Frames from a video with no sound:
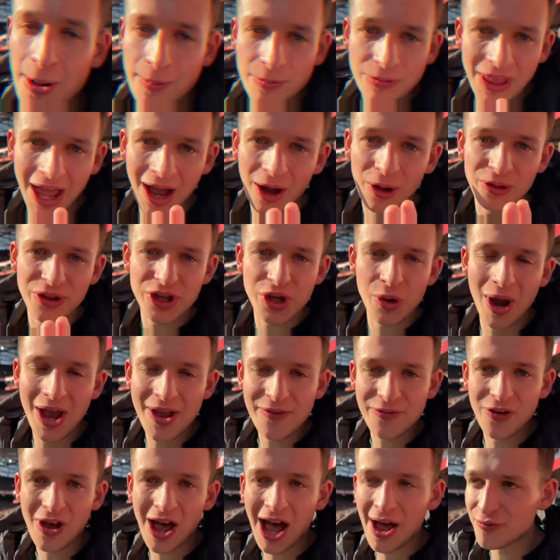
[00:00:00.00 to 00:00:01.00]
Now
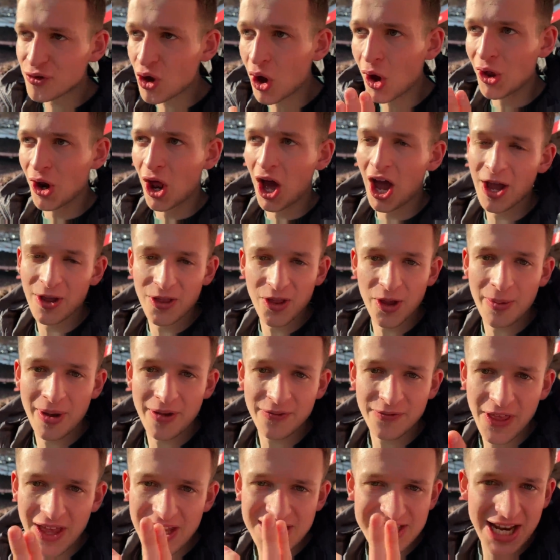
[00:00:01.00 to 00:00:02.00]
UEFA have got an eye on them.
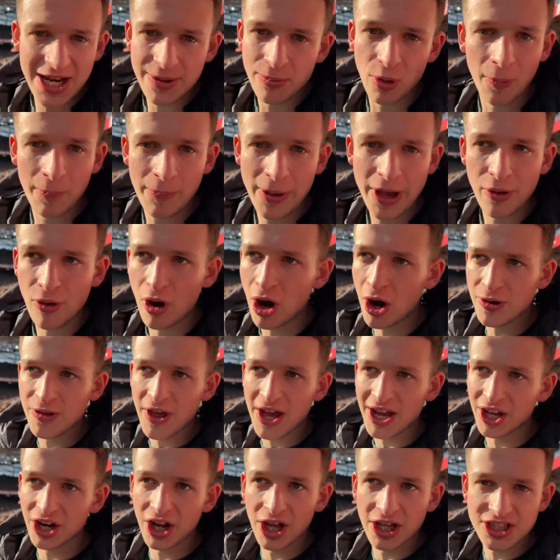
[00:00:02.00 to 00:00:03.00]
If there's any more pyro, they're
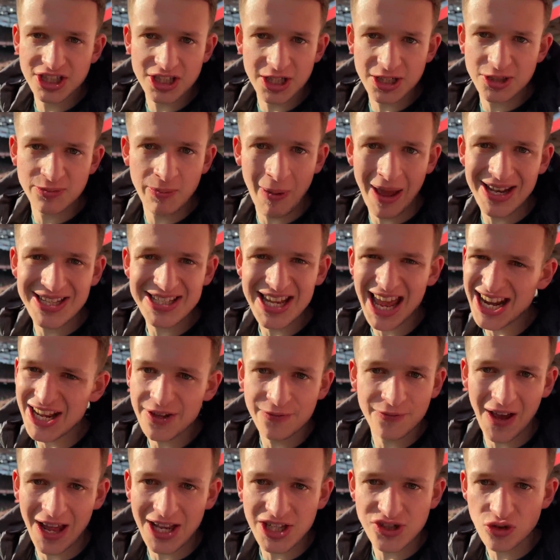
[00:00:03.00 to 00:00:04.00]
going to suspend any
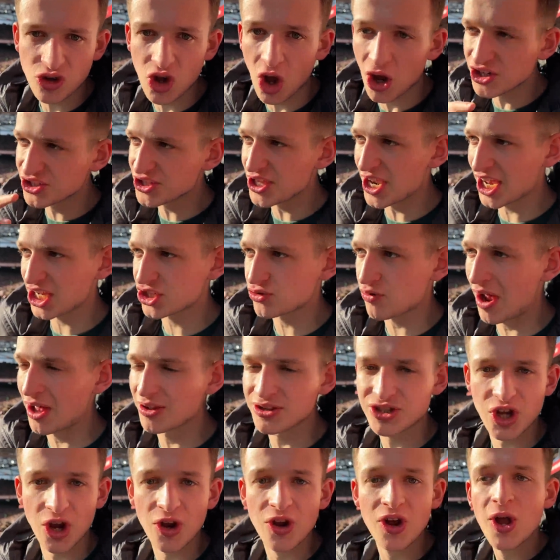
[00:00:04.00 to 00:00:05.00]
fans from going to the next round.
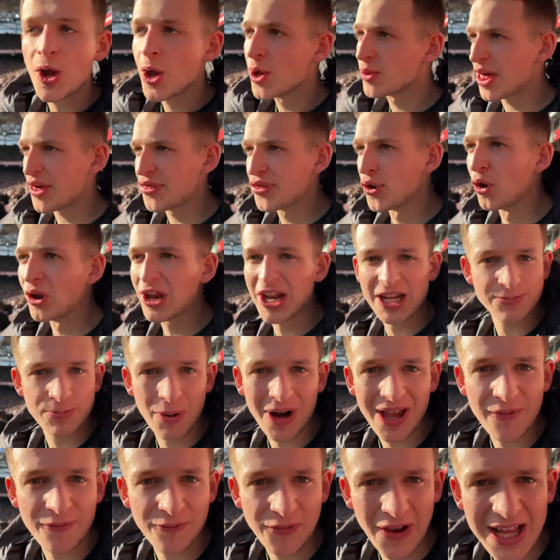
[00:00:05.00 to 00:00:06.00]
So they thought, let's
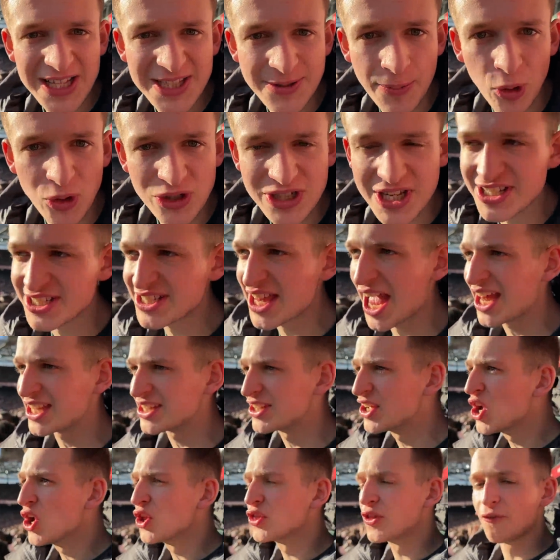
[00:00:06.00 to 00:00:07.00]
bring inflatables instead.
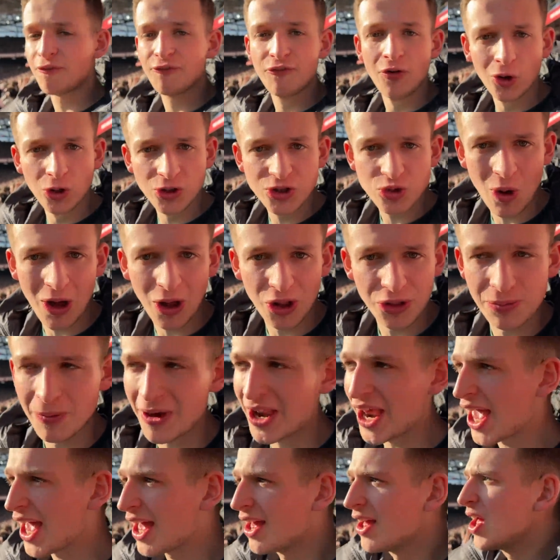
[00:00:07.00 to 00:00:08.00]
The full 12th
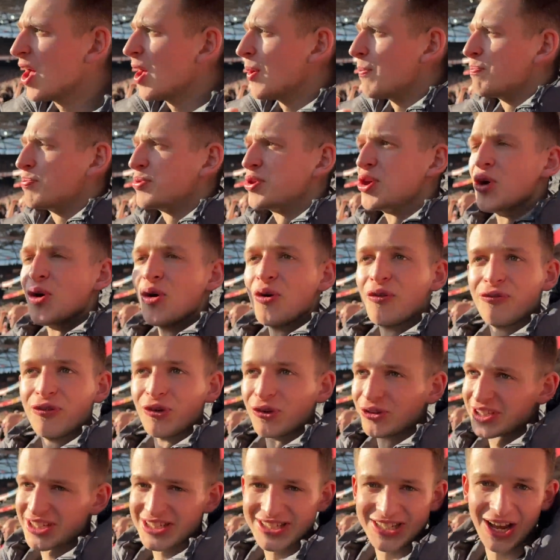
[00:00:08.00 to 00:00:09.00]
minute, beautiful
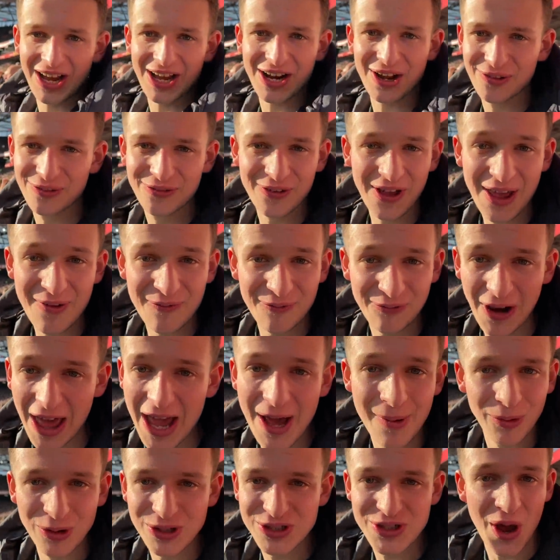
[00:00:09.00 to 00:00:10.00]
design of
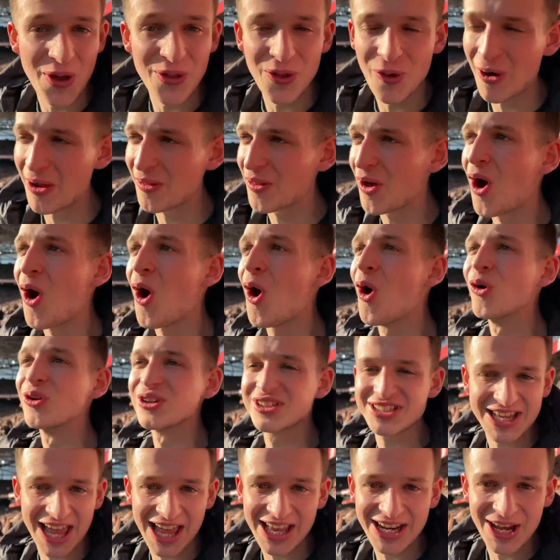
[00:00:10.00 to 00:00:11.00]
inflatables going around the whole
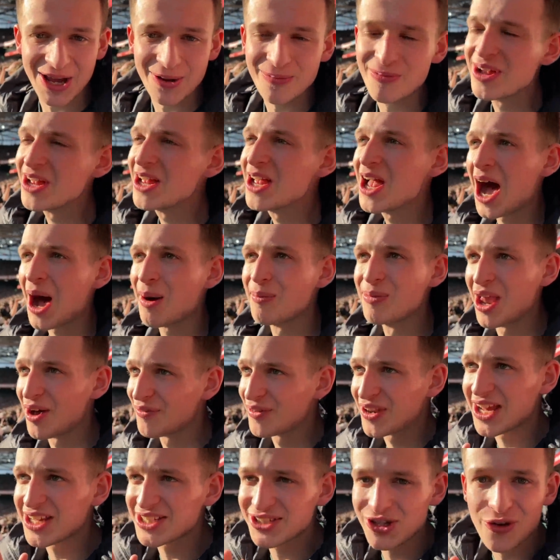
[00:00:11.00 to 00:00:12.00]
stadium. I'm
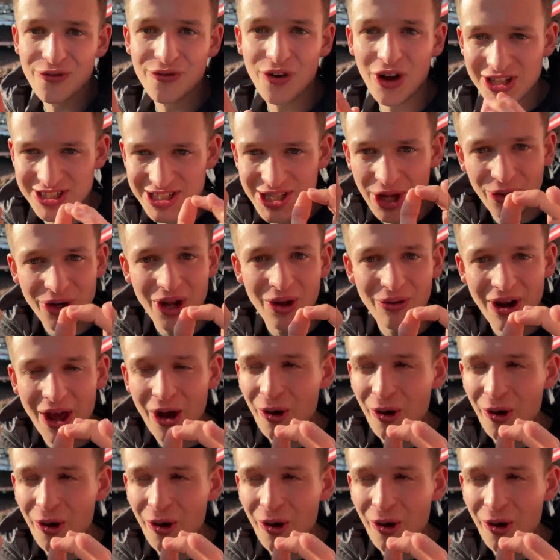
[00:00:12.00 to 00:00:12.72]
loving it so far. Still 0-0.